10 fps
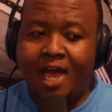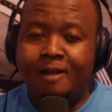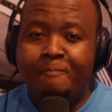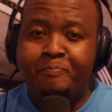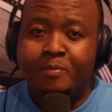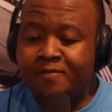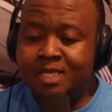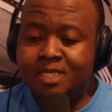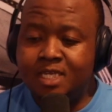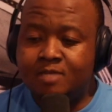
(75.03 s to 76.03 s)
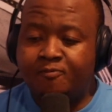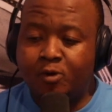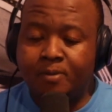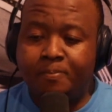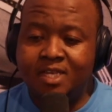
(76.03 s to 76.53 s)
But if this is
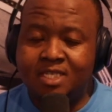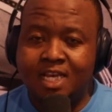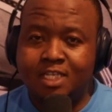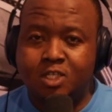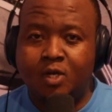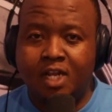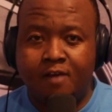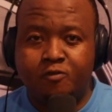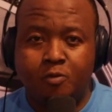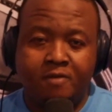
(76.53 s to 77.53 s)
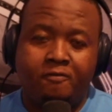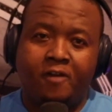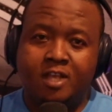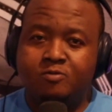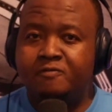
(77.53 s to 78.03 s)
for the business, you're going to have to be
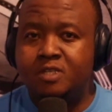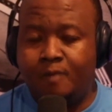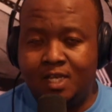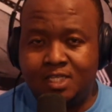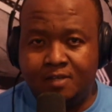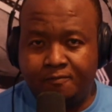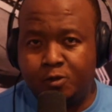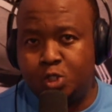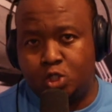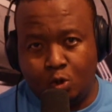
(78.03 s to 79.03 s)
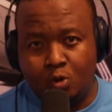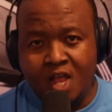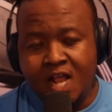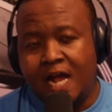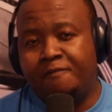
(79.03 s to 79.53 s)
friends with this person for the show.